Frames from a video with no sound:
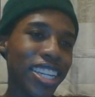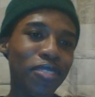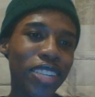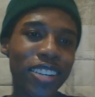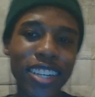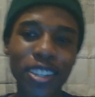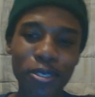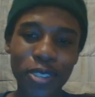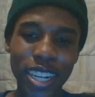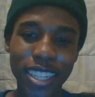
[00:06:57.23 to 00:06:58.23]
me not get
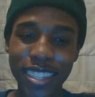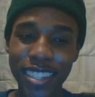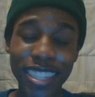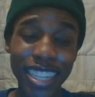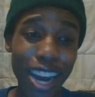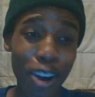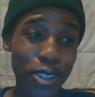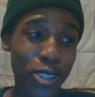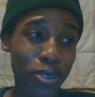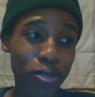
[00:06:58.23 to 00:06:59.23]
off track. This is the
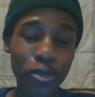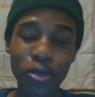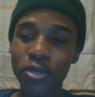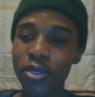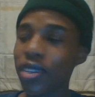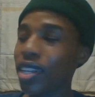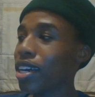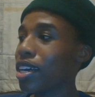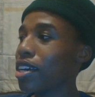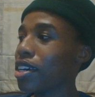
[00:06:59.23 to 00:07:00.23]
outro.
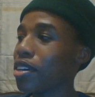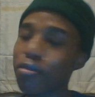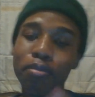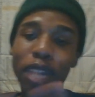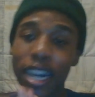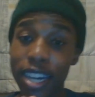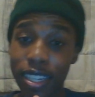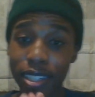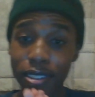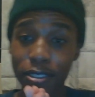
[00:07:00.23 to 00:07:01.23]
Bye guys.